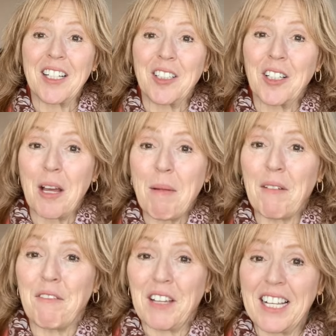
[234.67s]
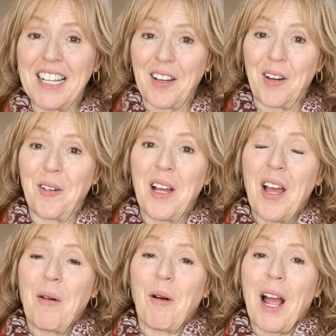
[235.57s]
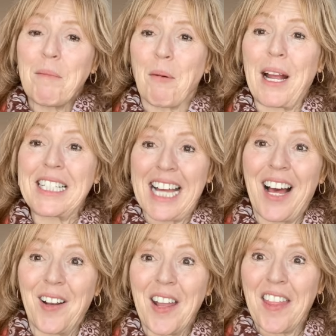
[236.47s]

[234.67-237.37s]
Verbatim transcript: look at my video where I break down